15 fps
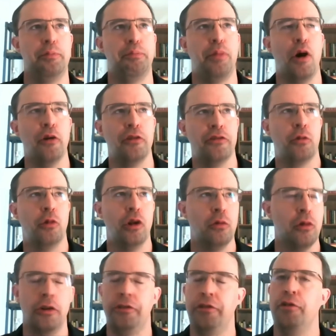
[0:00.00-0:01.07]
post World
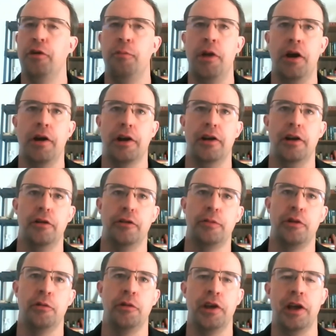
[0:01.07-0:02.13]
War II America,
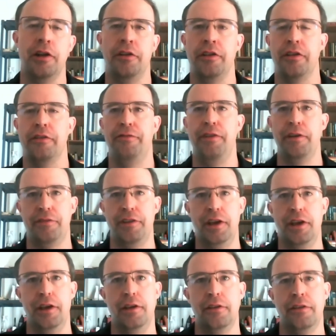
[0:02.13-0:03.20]
especially when you get into the
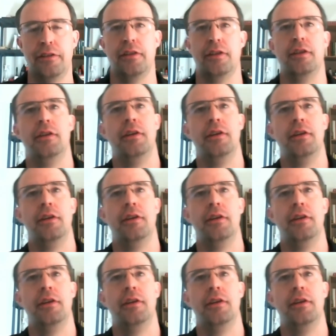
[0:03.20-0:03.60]
50s,